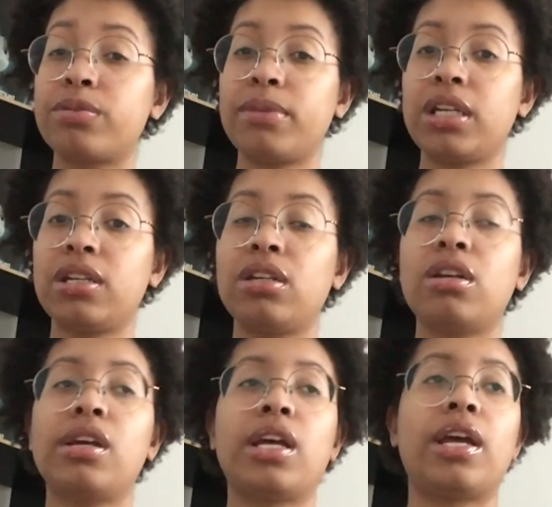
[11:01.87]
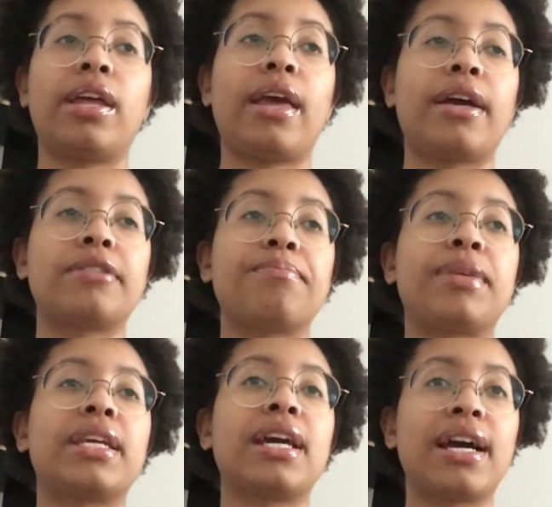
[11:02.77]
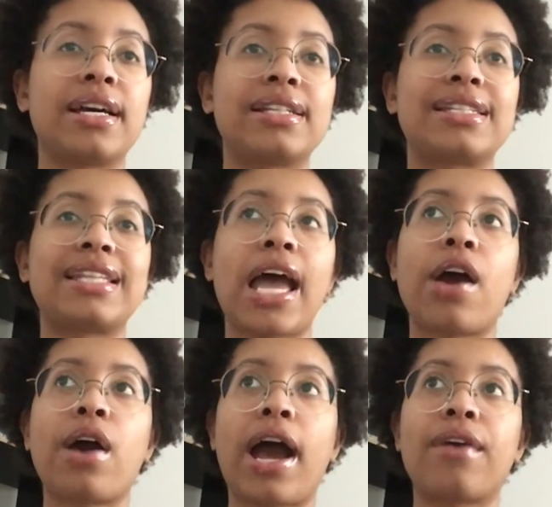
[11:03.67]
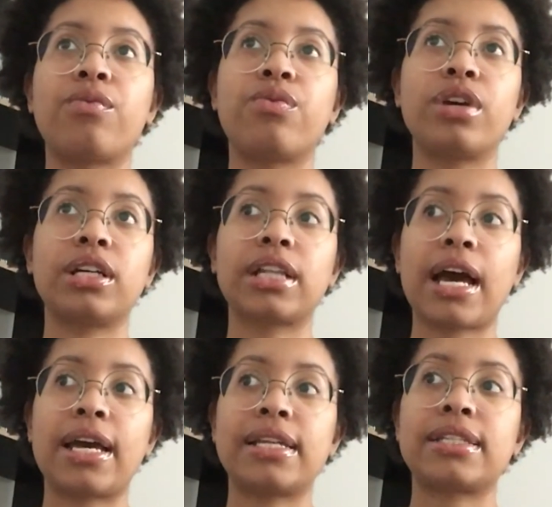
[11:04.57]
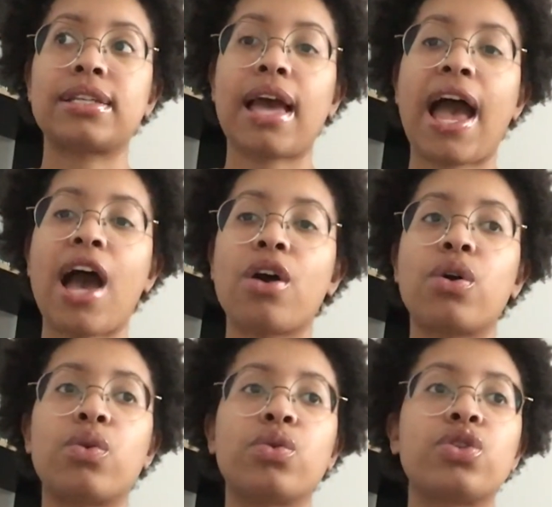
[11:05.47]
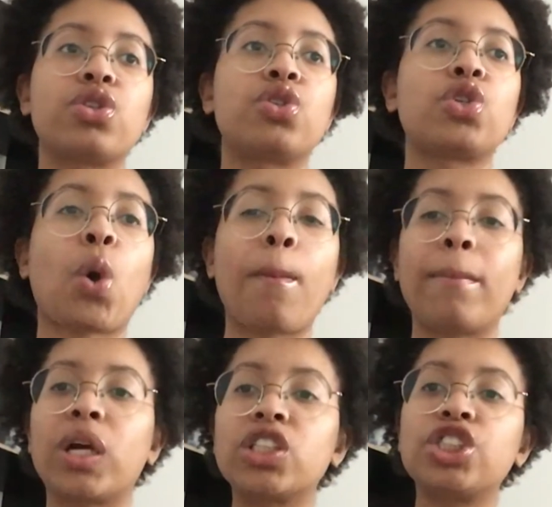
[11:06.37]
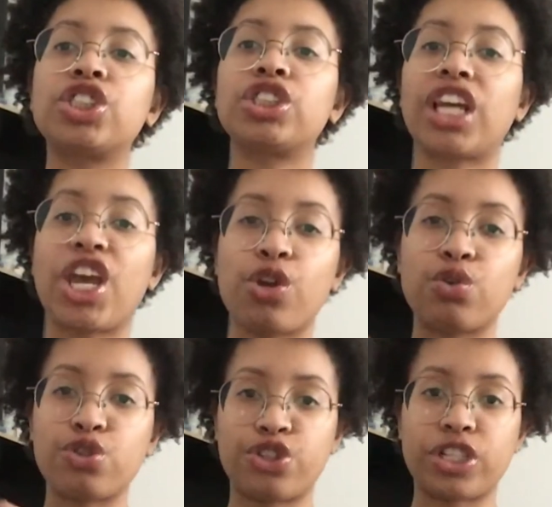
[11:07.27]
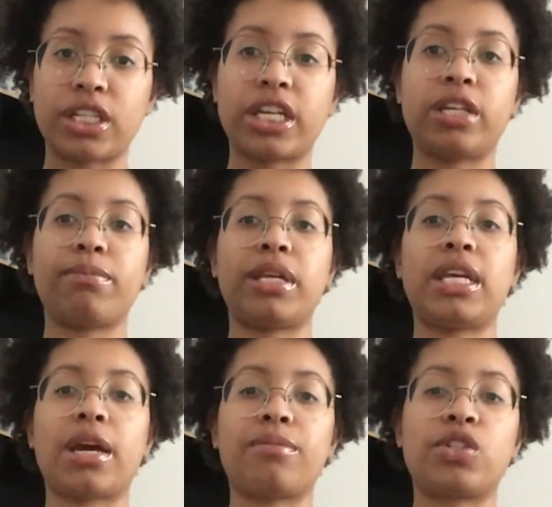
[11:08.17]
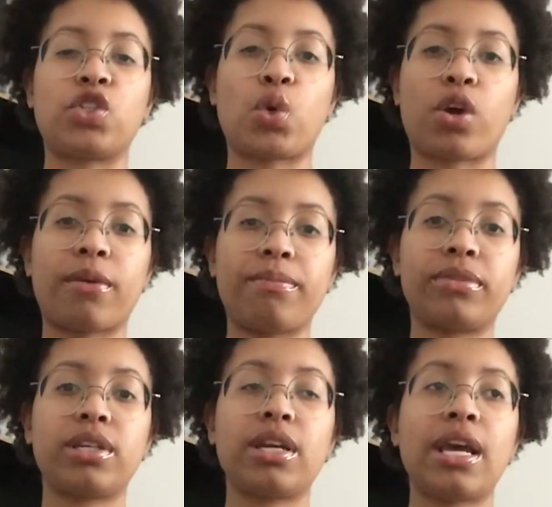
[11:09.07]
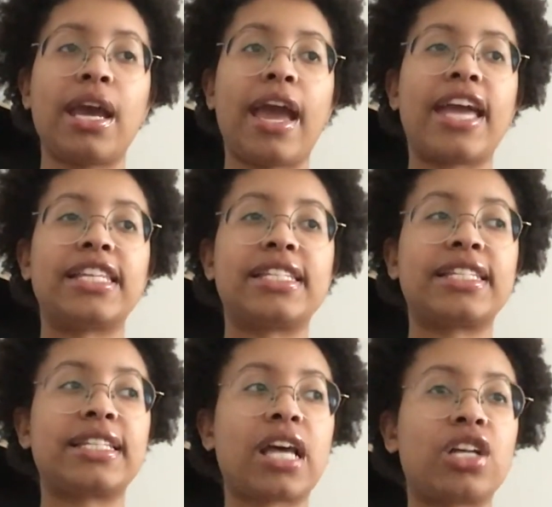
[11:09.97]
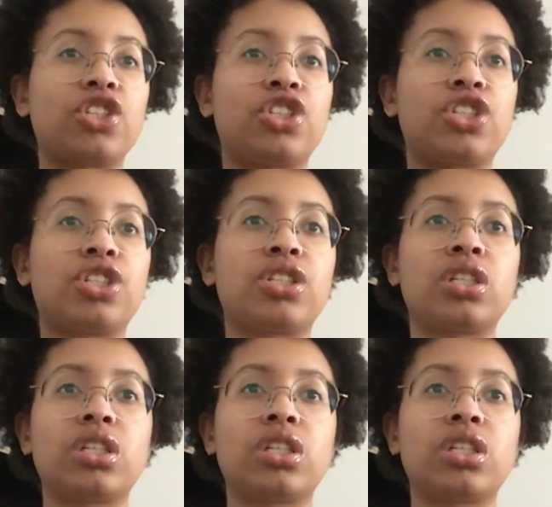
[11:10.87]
me, because now I realize how so much energy can be absorbed in such